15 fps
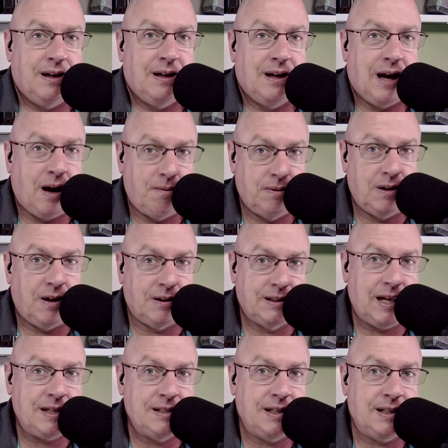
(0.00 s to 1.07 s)
however long it
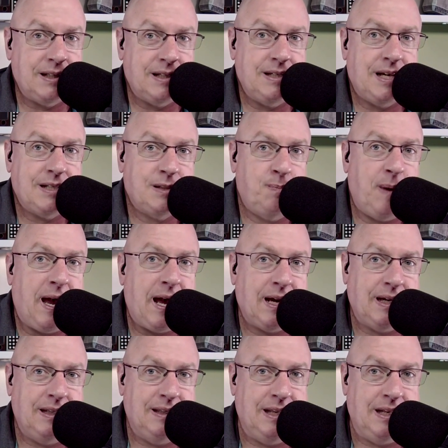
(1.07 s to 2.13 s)
takes to get the test back,
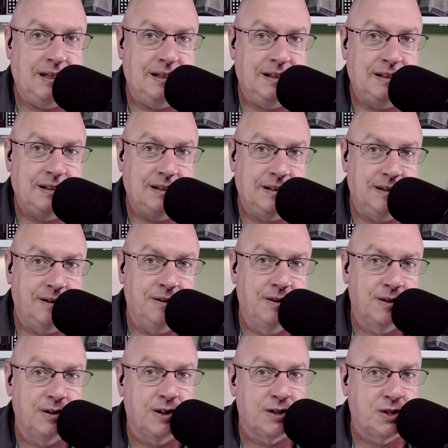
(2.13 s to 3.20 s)
and then
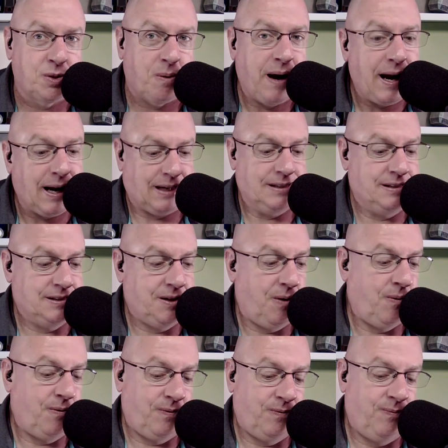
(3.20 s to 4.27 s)
you're you're tracked.
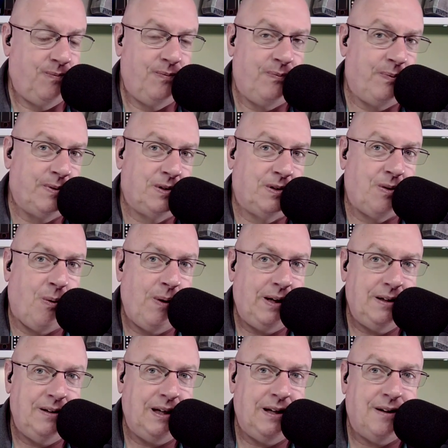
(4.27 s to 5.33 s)
So
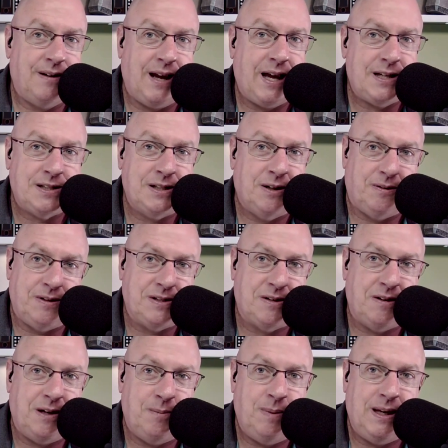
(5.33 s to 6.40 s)
going well, international well, is
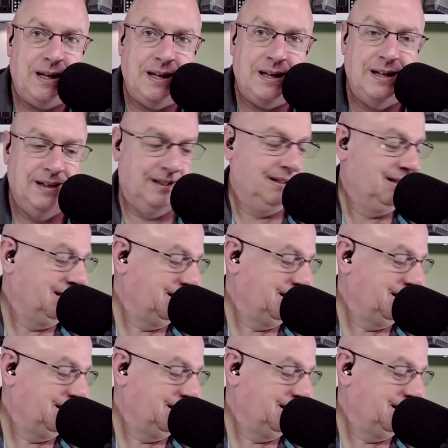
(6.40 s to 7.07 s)
going to be those